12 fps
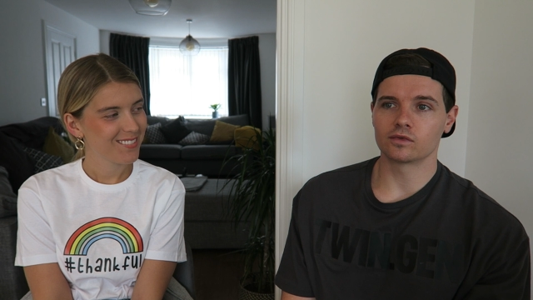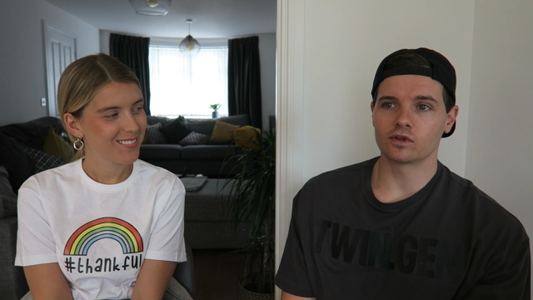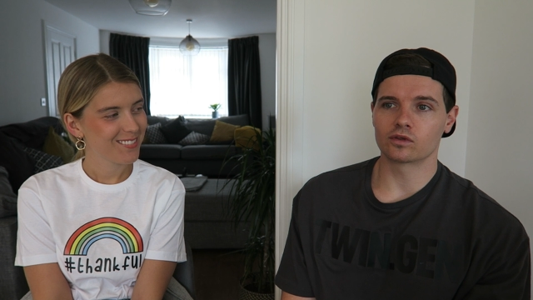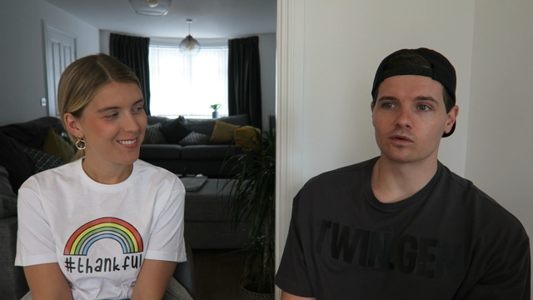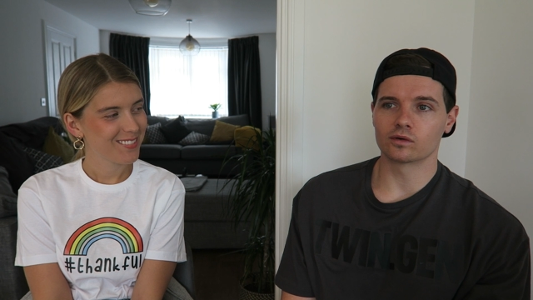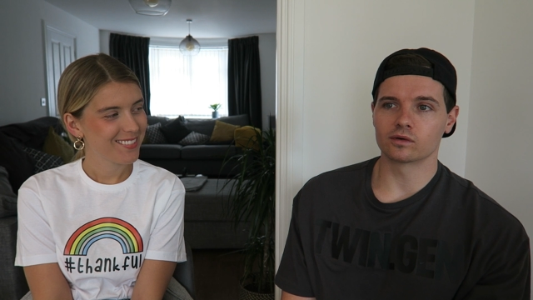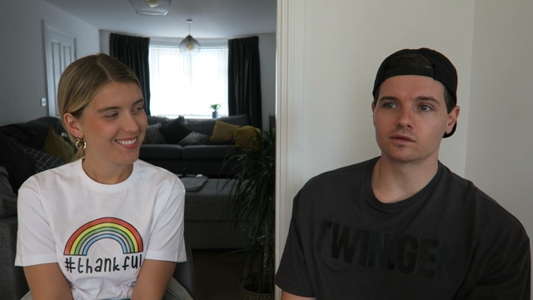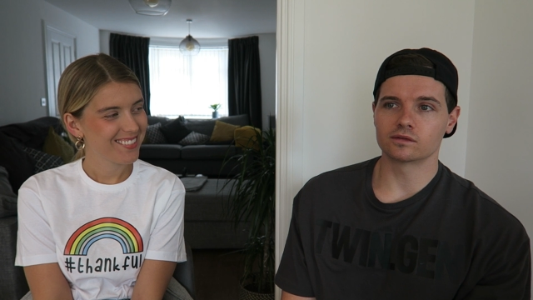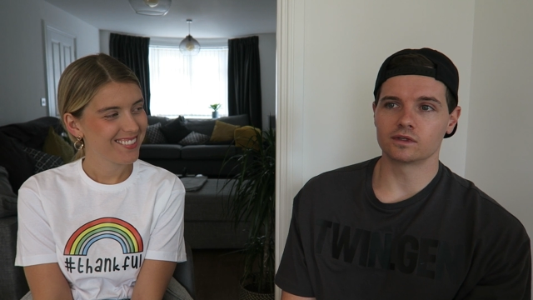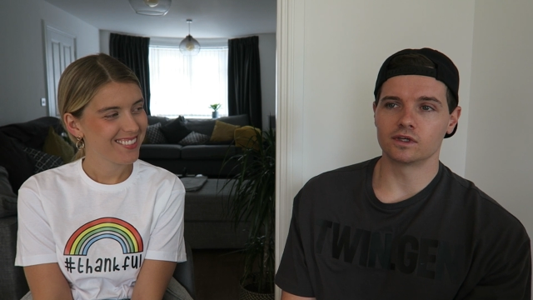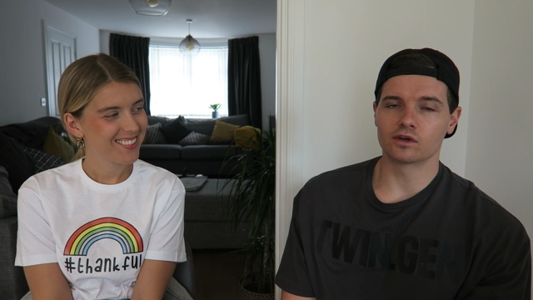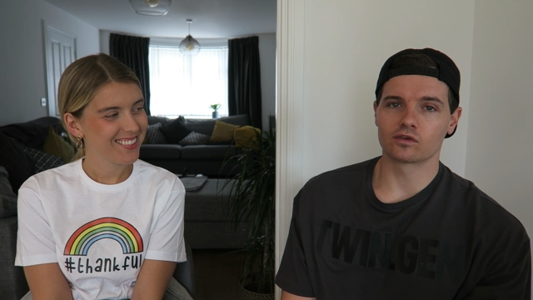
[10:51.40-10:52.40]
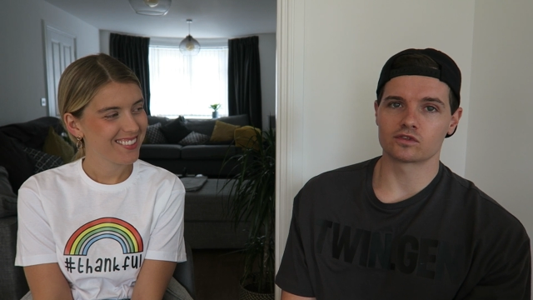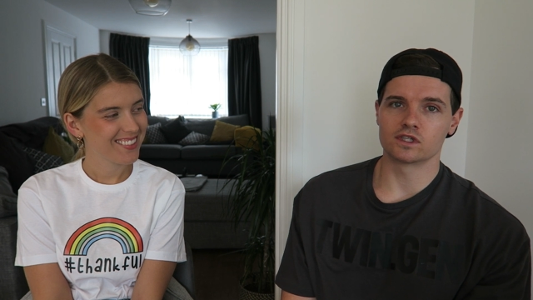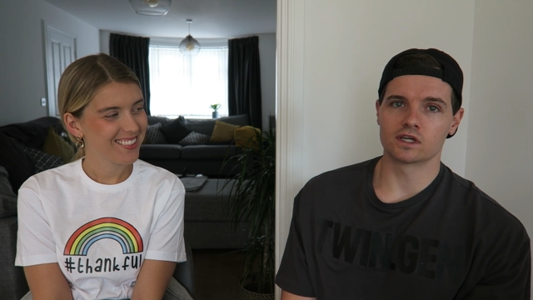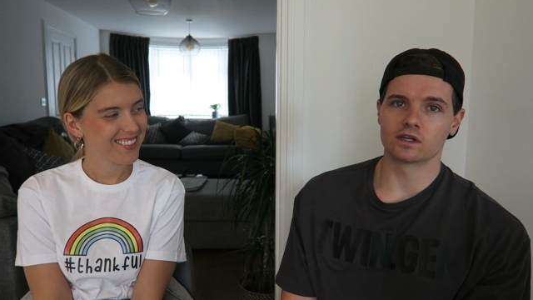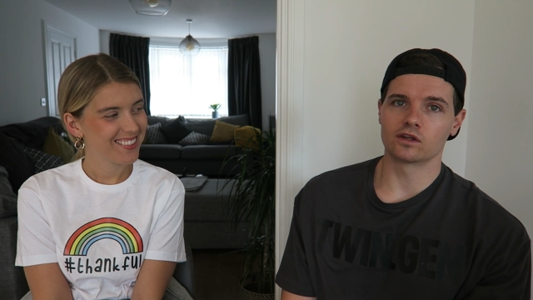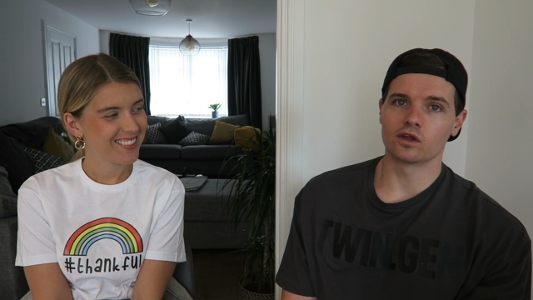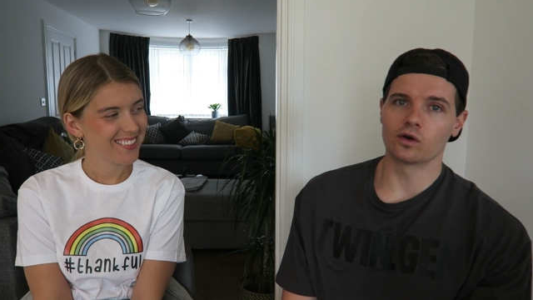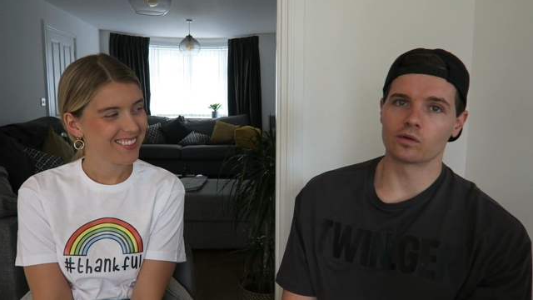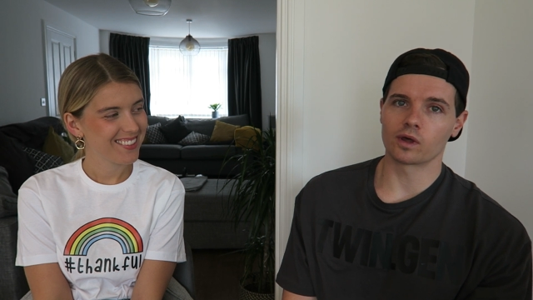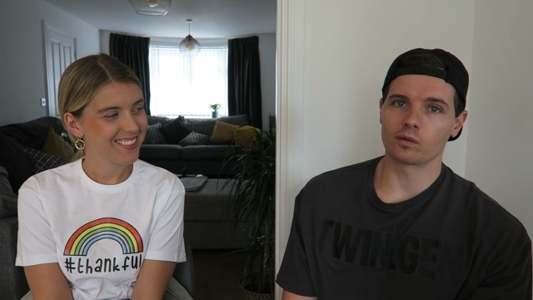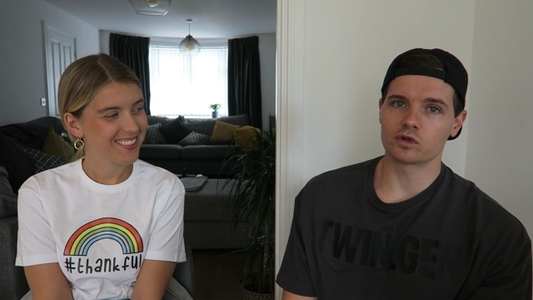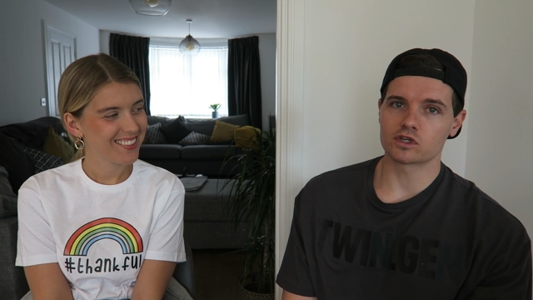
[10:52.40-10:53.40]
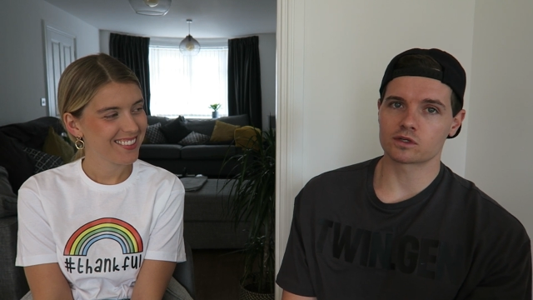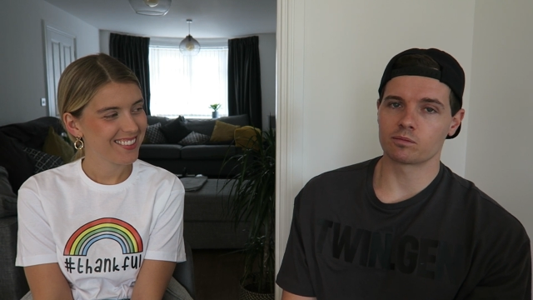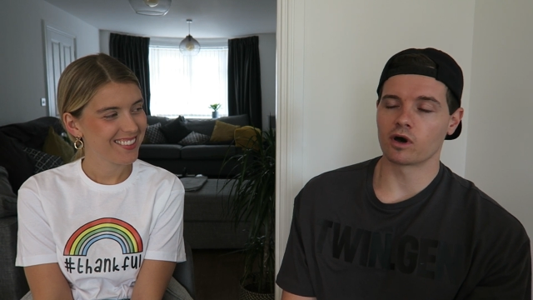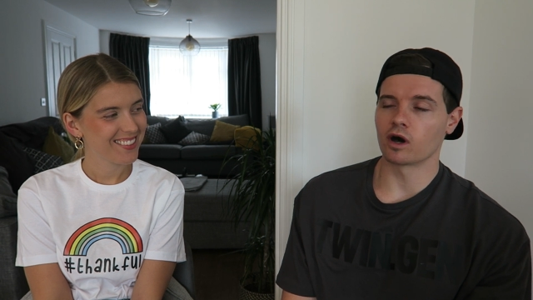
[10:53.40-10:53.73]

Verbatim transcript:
Speaker 1: we thought he's obviously going to know that we're just